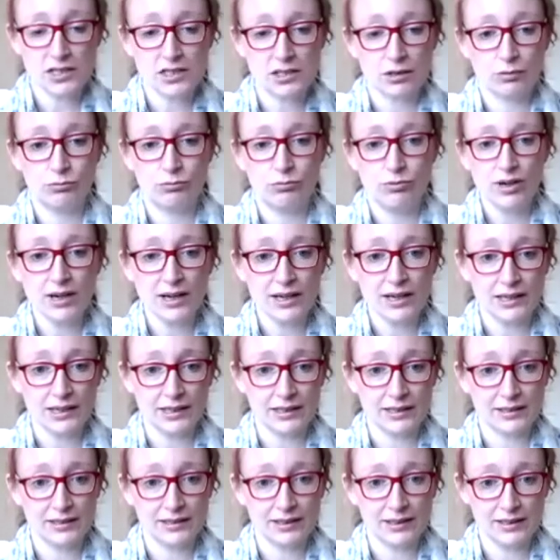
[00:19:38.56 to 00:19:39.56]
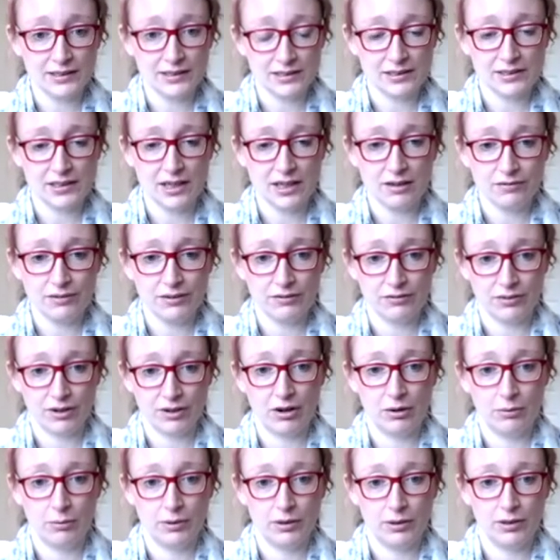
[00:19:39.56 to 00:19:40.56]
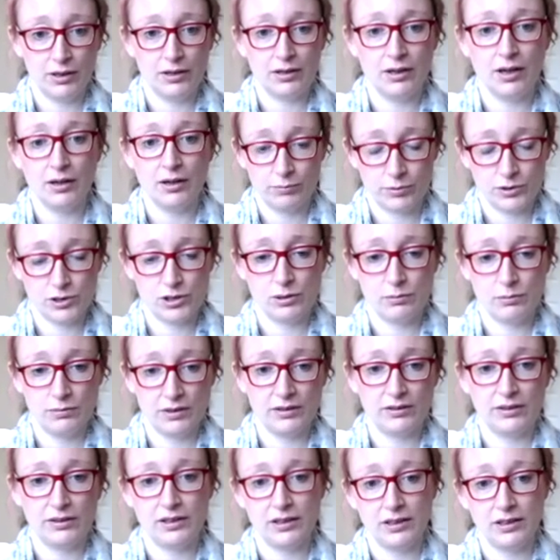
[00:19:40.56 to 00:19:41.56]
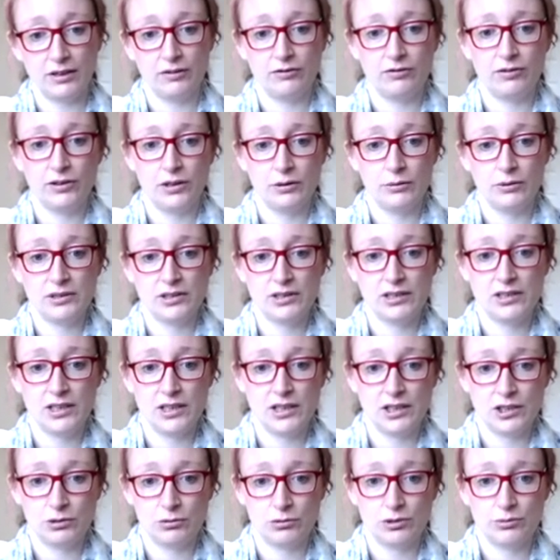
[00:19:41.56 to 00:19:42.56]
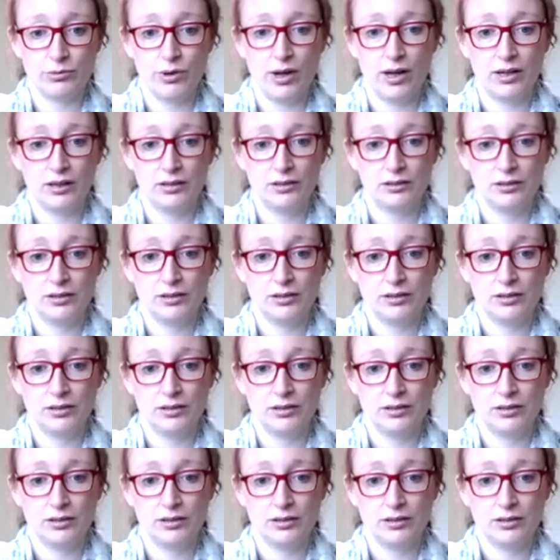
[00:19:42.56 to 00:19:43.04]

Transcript: Wait, really it's a tough environment and, and presumably you know for you as a teacher as well.